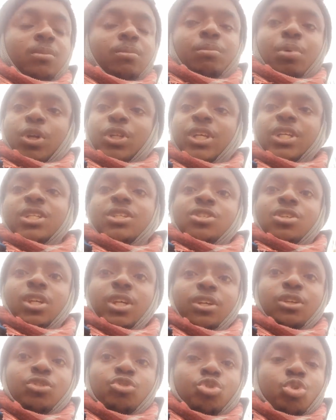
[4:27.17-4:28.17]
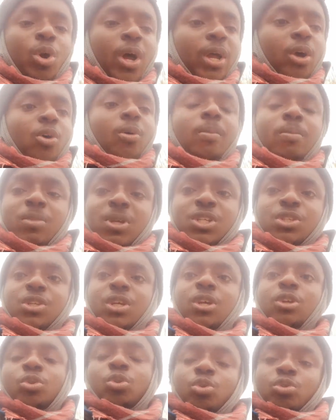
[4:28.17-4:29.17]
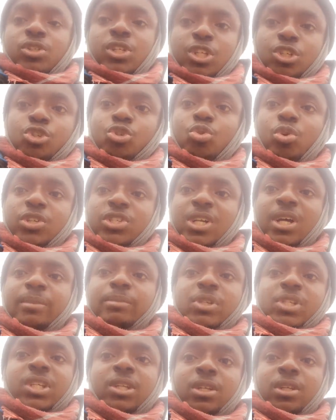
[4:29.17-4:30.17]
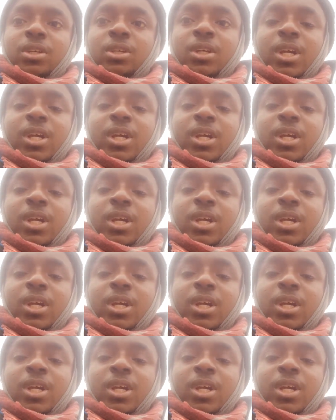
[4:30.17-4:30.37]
but he tried all means to destroy Samson,